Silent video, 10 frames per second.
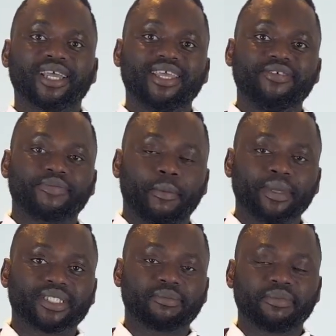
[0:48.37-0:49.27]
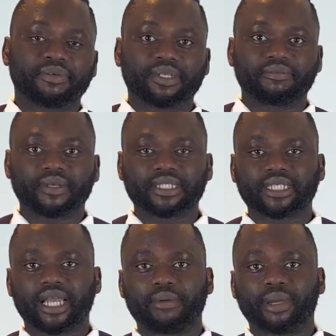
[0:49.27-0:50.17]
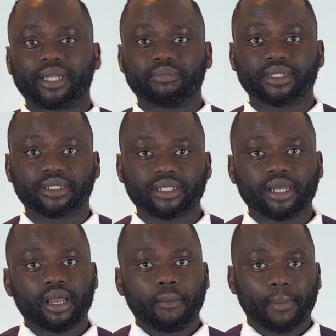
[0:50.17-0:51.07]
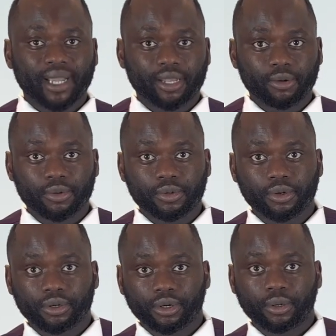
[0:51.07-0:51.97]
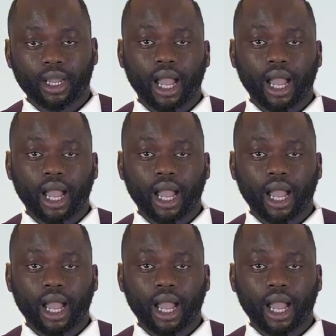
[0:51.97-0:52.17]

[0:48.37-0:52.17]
If you're meeting me for the first time, my name is Michael Okunoro.